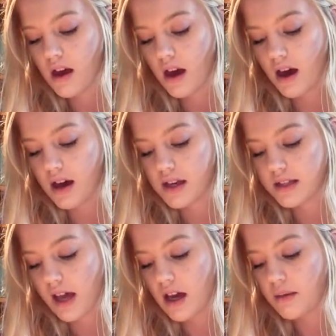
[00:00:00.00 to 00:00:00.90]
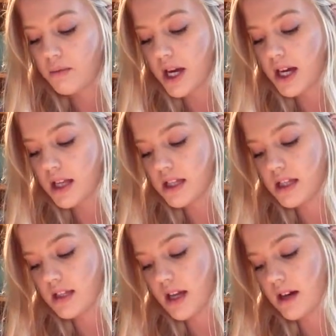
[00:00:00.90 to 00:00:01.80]
I sat upright and
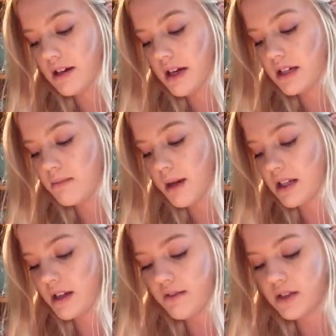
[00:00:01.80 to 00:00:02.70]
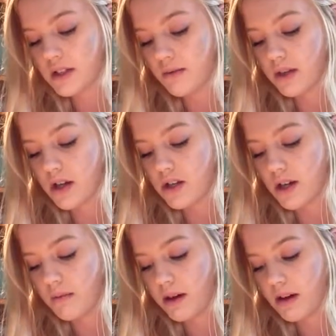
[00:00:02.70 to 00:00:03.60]
stared, expecting for someone to
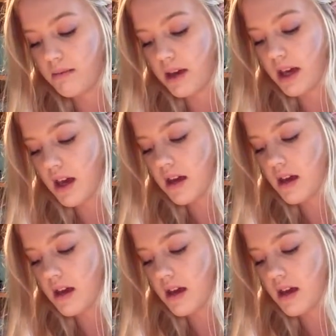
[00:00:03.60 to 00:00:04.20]
jump out at me.